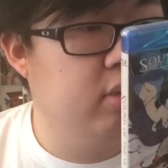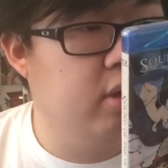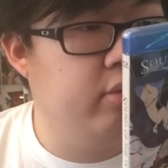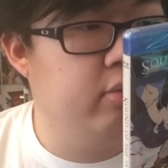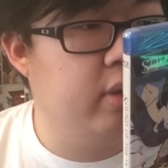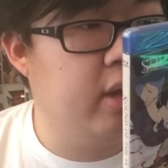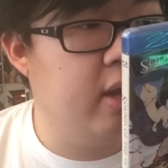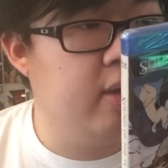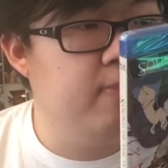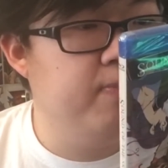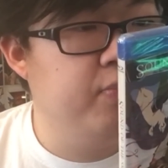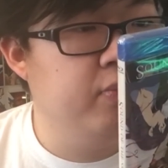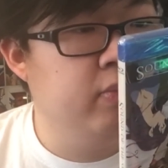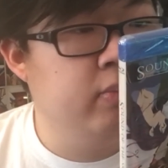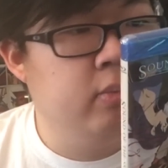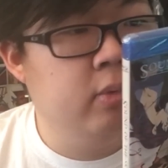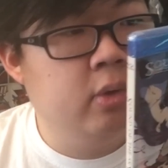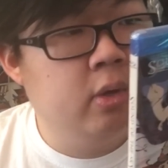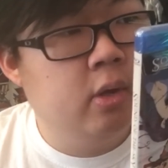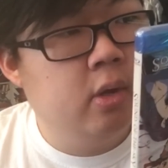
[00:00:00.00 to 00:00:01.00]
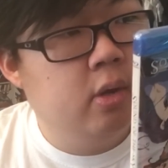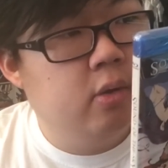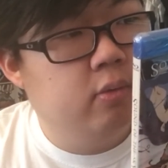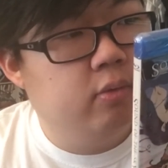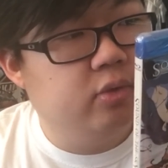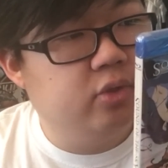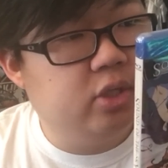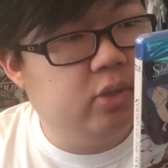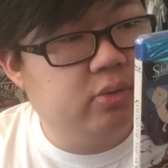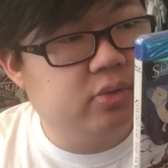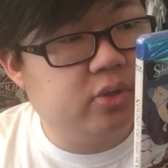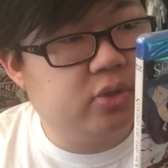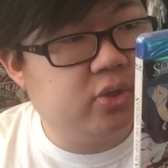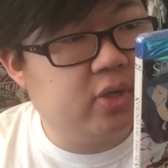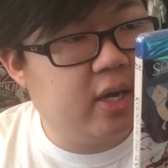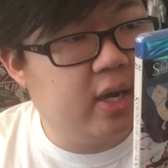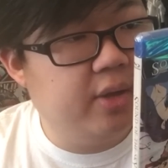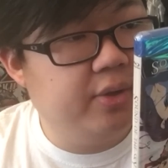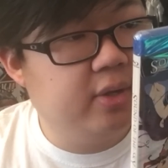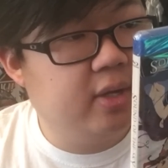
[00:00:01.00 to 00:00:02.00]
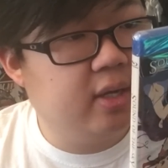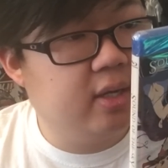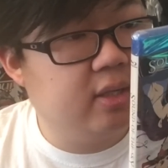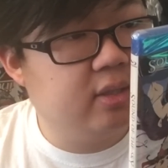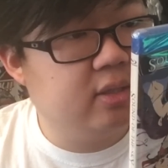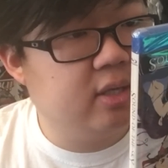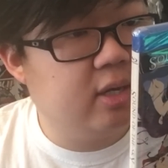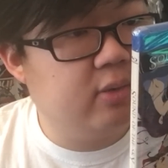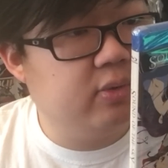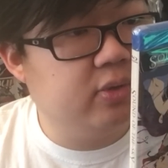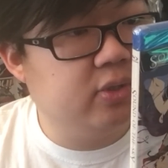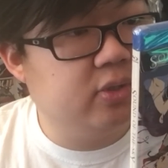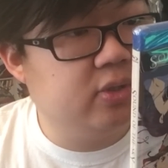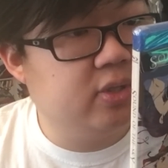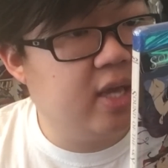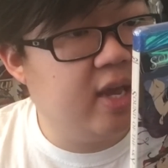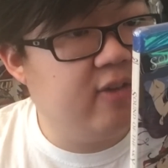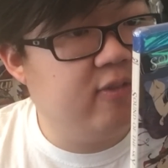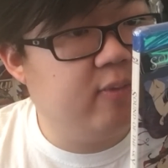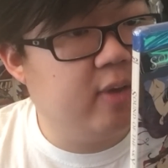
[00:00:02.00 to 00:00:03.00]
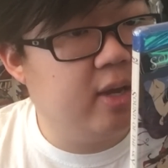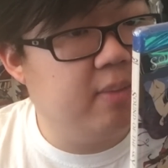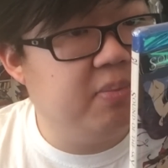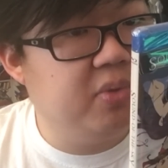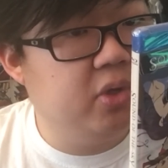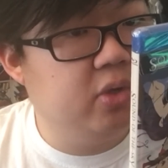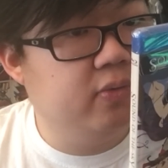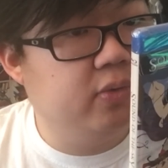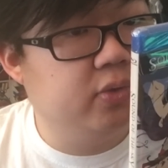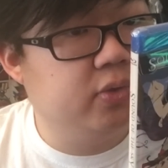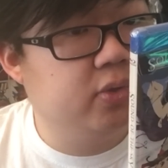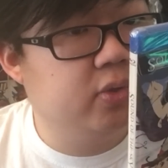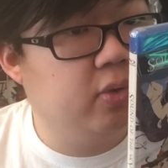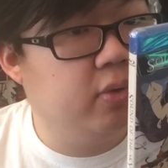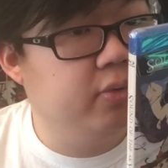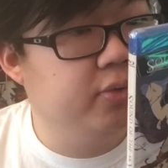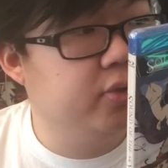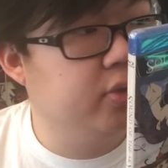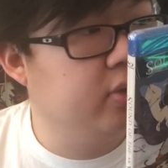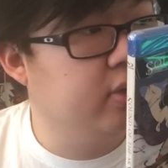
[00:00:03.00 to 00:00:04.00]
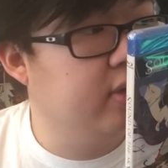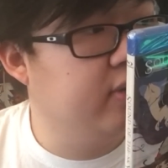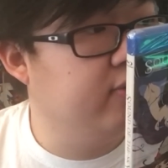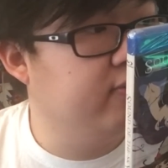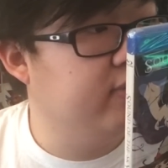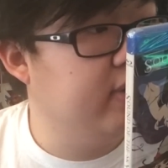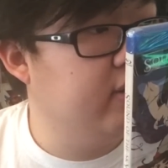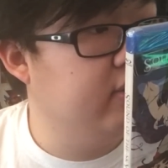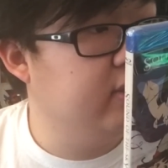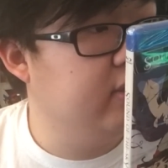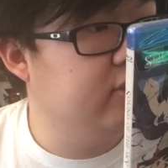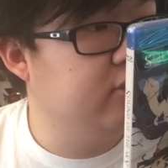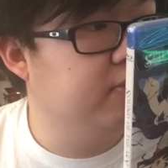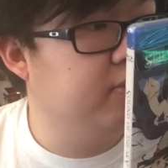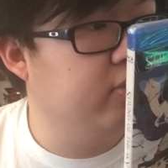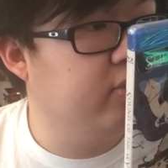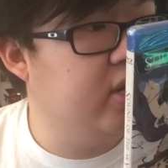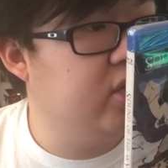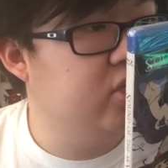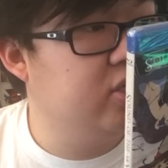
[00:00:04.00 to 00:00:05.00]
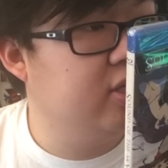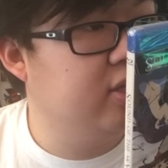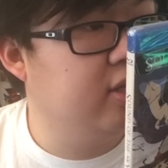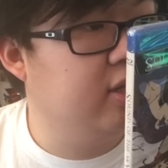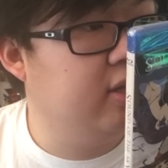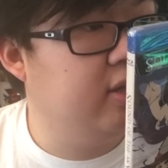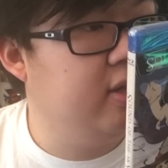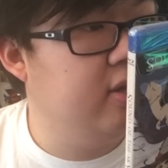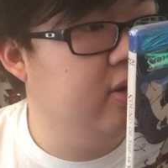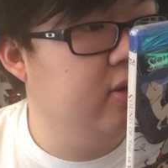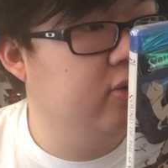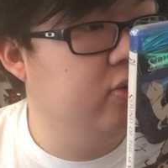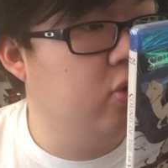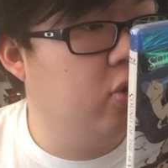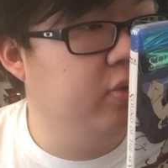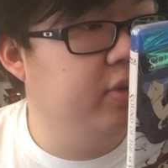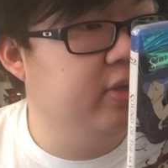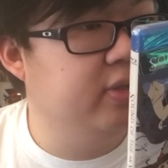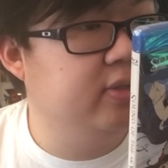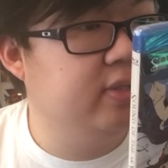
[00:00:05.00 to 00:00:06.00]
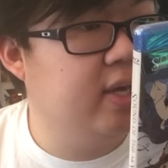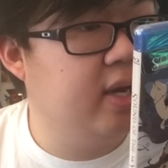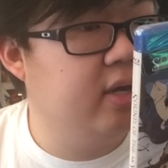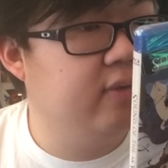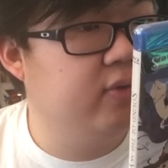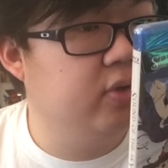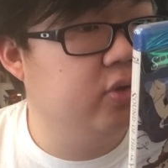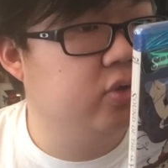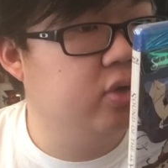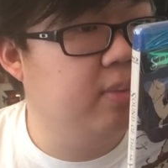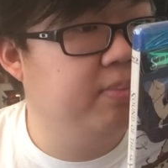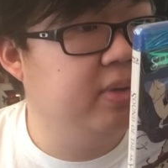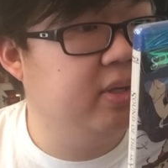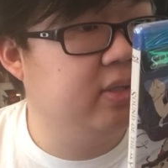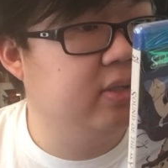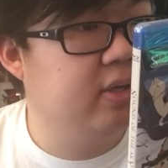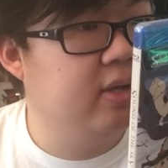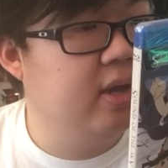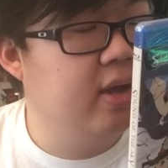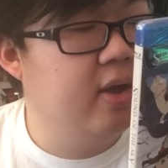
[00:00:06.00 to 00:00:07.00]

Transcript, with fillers: Okay. When she was a child, Kanata was saved by a beautiful soldier and found inspiration in the clear golden sound of her trumpet.